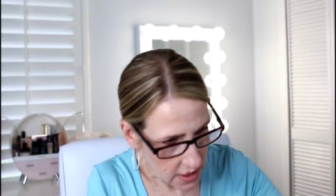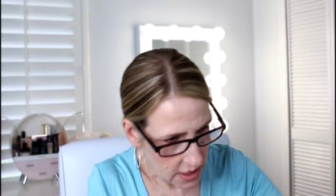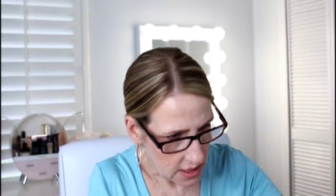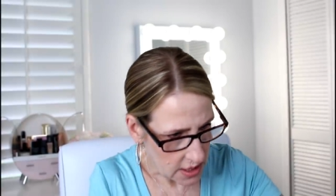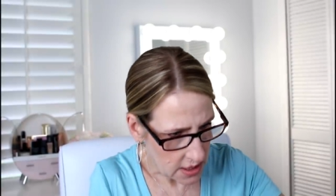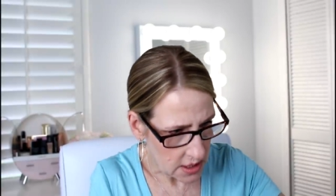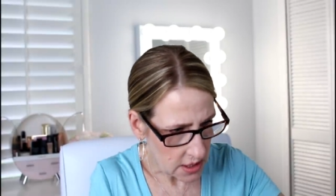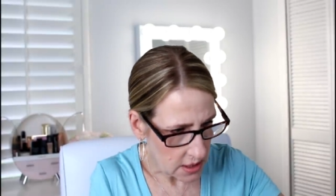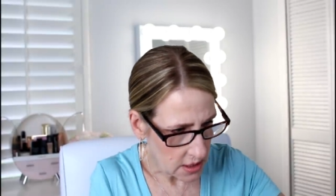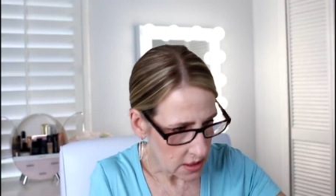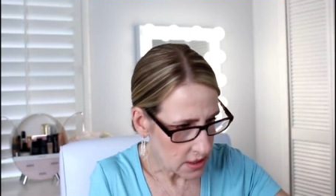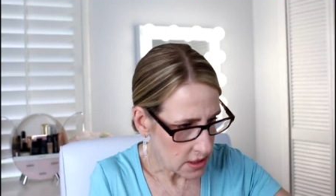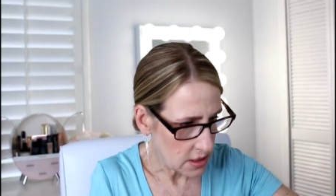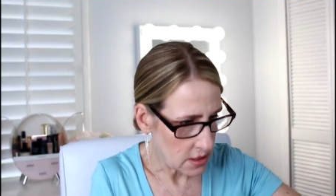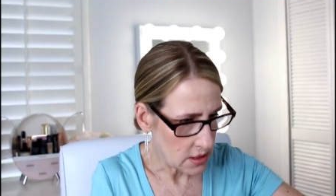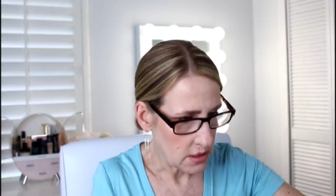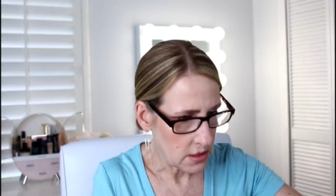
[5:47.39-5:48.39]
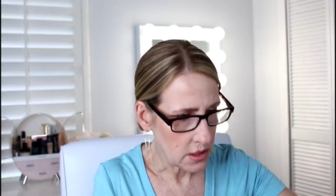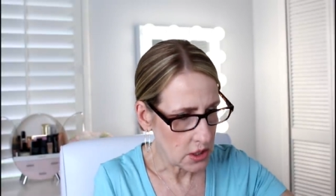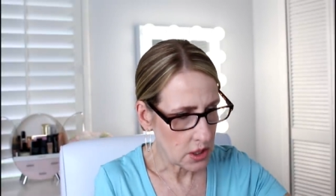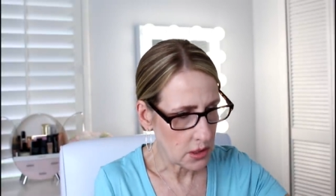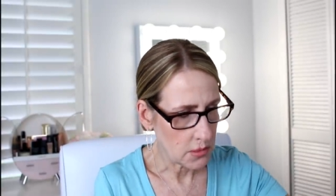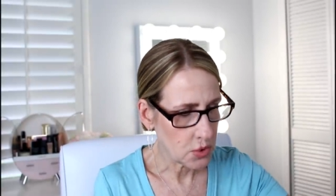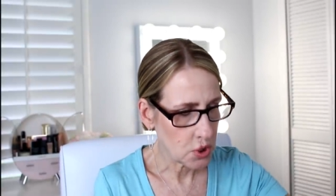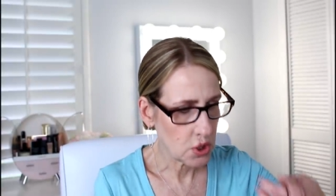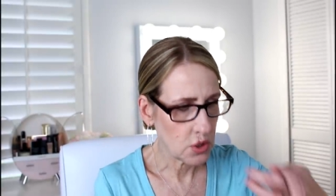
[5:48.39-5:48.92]
this doesn't, you
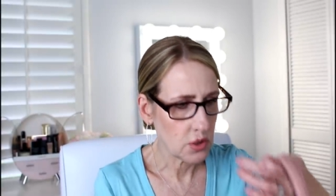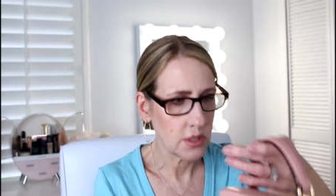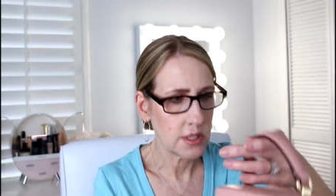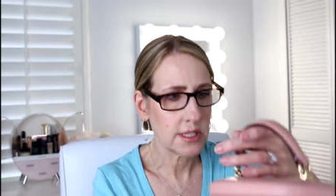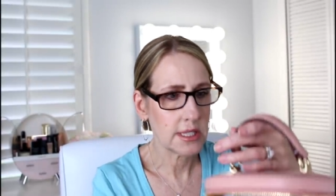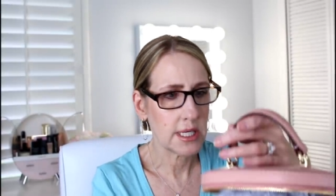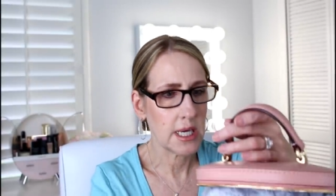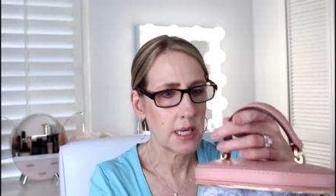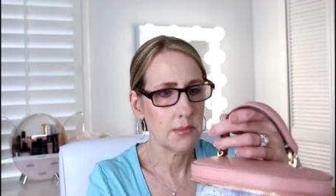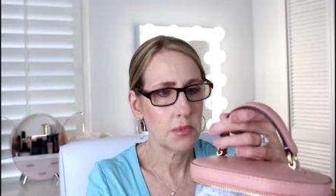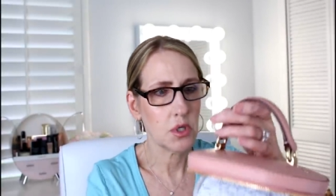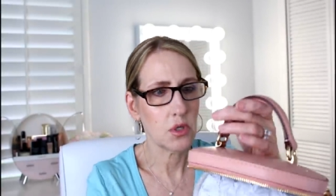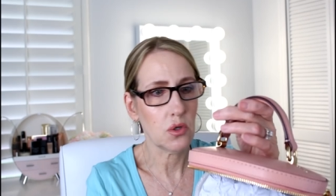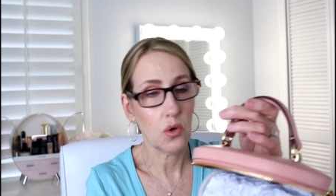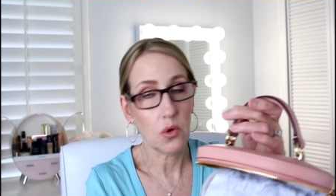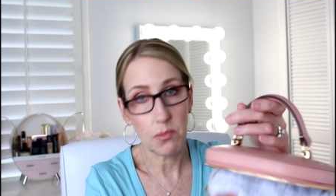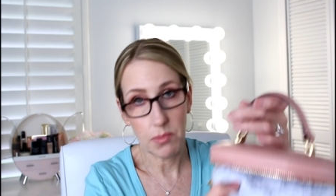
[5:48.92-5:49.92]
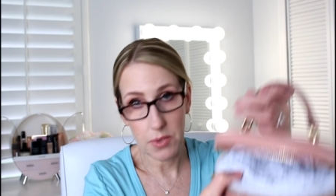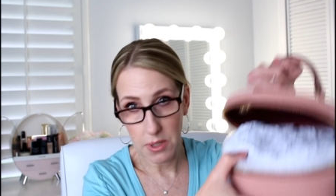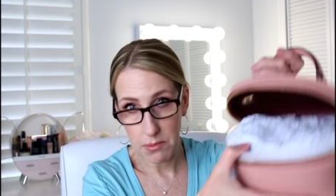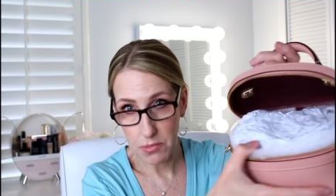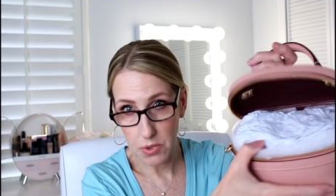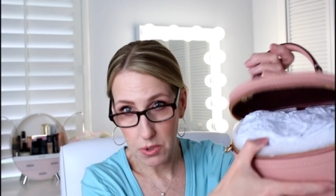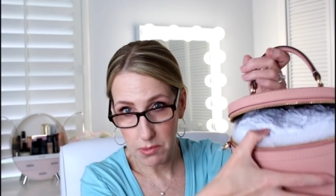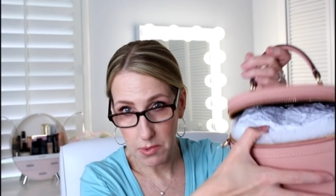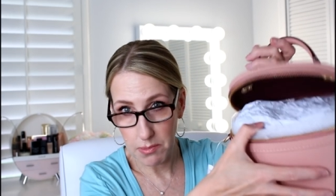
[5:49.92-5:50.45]
know, I'm sure in time it'll open
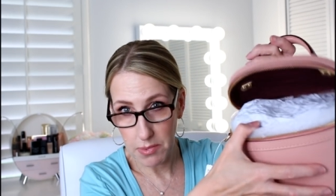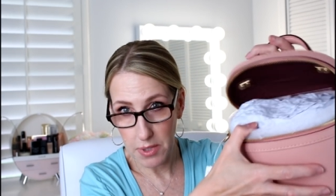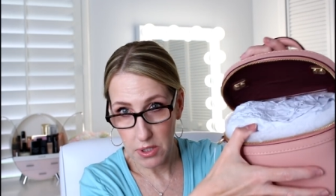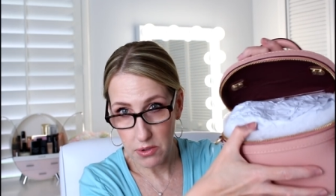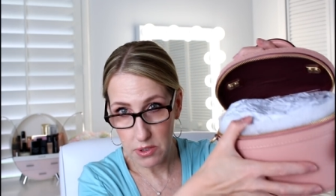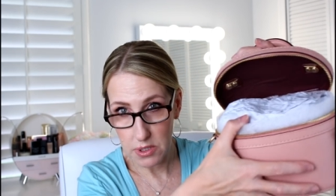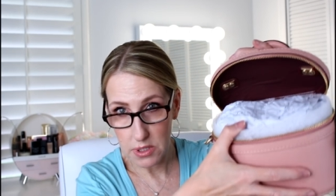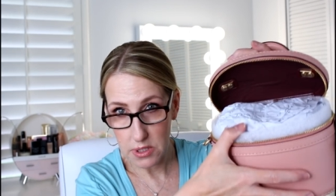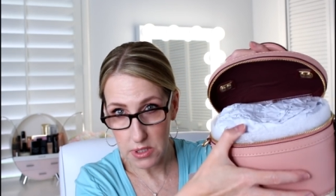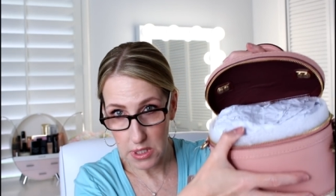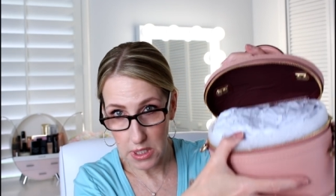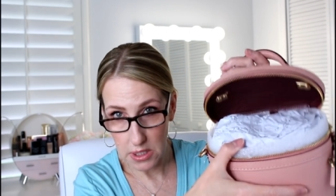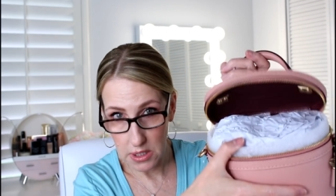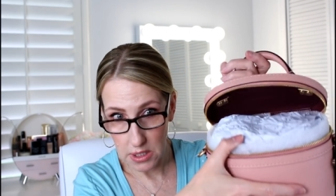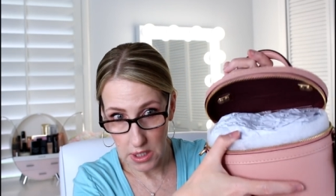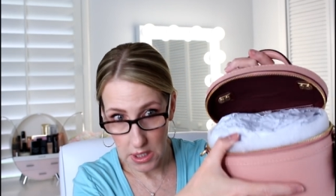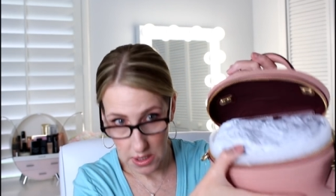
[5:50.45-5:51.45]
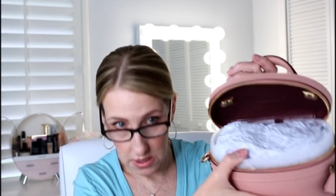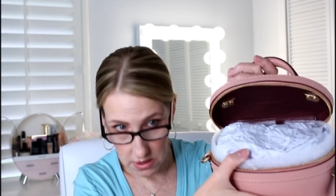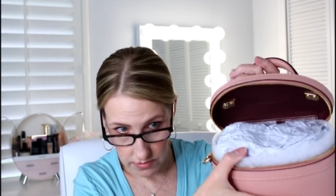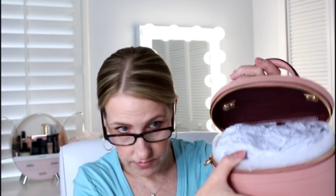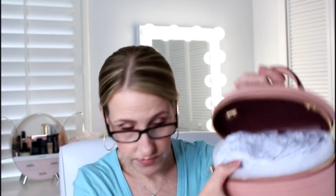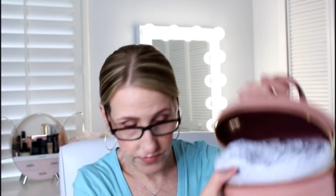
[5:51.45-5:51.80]
up a little bit better because it's kind of like,